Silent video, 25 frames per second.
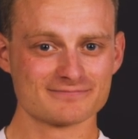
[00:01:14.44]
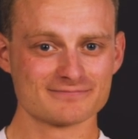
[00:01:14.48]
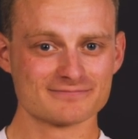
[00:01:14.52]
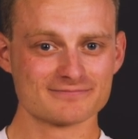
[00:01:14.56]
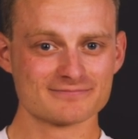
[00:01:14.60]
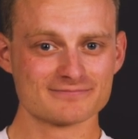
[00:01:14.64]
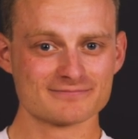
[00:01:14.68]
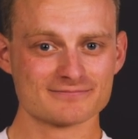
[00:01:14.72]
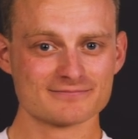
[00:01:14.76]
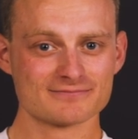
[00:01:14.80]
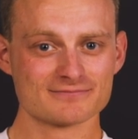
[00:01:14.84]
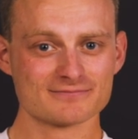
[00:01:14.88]

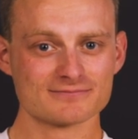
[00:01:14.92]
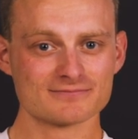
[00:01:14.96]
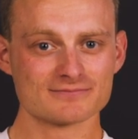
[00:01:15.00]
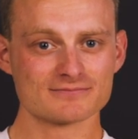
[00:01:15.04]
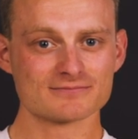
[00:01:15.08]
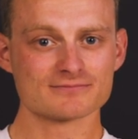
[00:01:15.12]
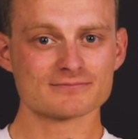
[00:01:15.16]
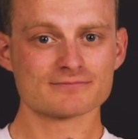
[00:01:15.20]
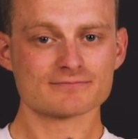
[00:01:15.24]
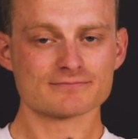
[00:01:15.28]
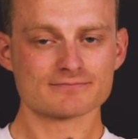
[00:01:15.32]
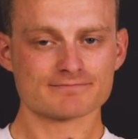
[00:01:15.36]

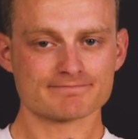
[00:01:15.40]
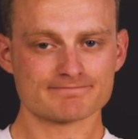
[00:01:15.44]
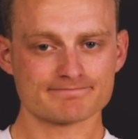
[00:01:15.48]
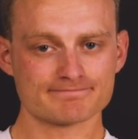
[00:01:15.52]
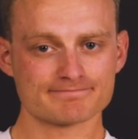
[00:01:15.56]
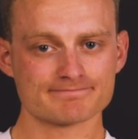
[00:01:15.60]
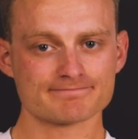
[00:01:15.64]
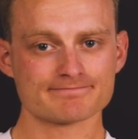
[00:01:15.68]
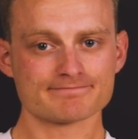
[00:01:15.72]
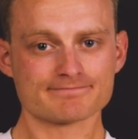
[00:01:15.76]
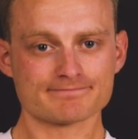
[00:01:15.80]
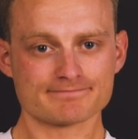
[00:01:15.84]

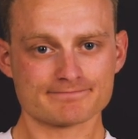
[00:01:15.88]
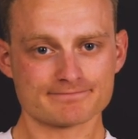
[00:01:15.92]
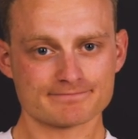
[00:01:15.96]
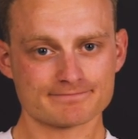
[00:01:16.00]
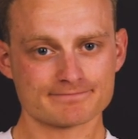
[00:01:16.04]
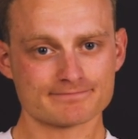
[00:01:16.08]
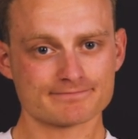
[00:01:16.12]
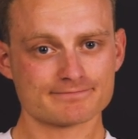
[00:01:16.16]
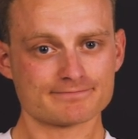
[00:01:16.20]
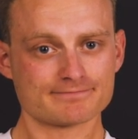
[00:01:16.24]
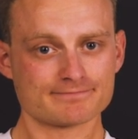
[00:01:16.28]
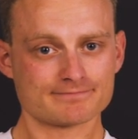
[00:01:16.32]

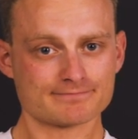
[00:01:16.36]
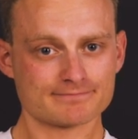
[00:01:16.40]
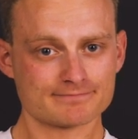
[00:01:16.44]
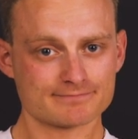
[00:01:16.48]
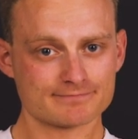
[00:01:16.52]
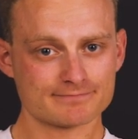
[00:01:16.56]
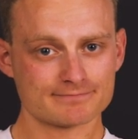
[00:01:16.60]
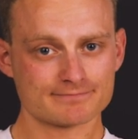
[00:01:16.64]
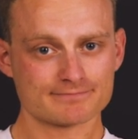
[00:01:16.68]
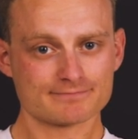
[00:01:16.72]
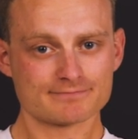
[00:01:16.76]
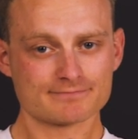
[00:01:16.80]

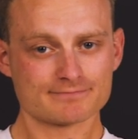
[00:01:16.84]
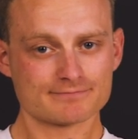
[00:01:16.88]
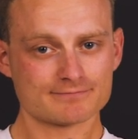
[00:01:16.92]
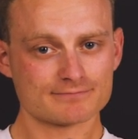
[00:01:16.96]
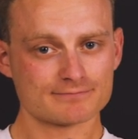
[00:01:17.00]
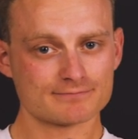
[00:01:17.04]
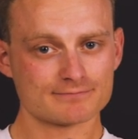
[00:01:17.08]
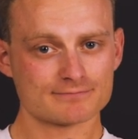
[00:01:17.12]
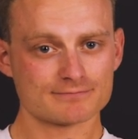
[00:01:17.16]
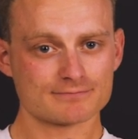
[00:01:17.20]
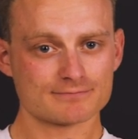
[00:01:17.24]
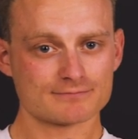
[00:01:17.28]

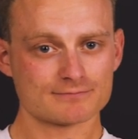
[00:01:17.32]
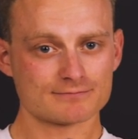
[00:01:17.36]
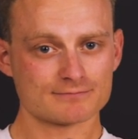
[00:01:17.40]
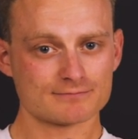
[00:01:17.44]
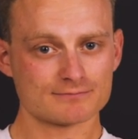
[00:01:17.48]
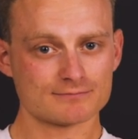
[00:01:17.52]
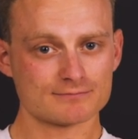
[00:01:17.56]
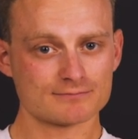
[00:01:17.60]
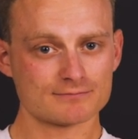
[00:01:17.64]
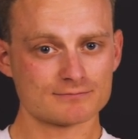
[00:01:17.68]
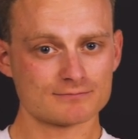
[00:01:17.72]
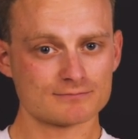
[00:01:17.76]

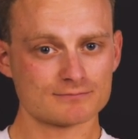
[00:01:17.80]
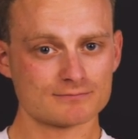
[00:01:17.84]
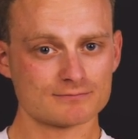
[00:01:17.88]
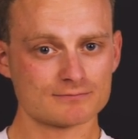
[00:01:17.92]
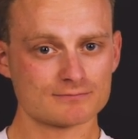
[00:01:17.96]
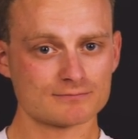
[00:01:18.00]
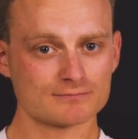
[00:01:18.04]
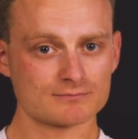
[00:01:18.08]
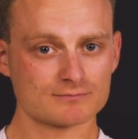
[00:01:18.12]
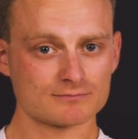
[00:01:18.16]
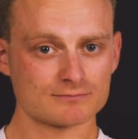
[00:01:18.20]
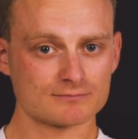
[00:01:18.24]

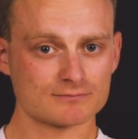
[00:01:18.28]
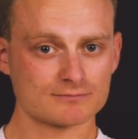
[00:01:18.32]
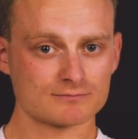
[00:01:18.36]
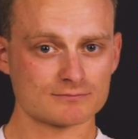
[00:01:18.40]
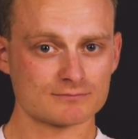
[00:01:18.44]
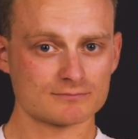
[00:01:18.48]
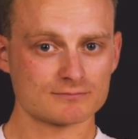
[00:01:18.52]
The person shown says nothing.